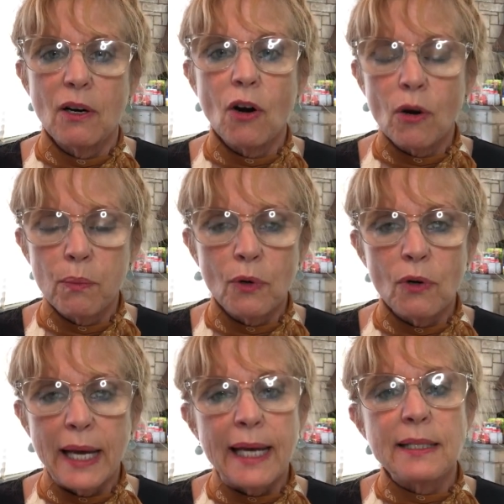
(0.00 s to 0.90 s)
herbal
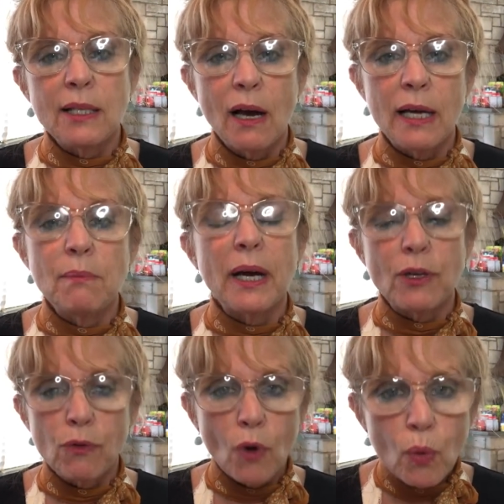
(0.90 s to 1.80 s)

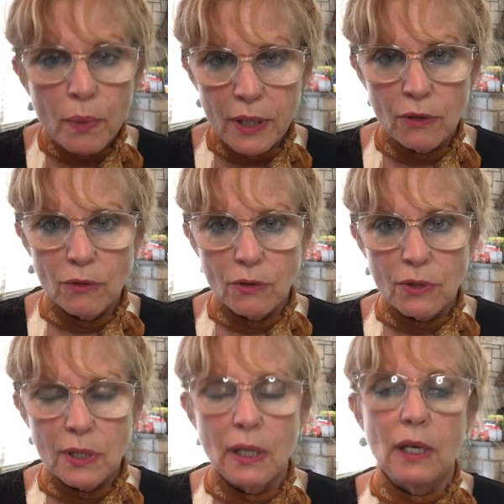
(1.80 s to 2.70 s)
antimicrobials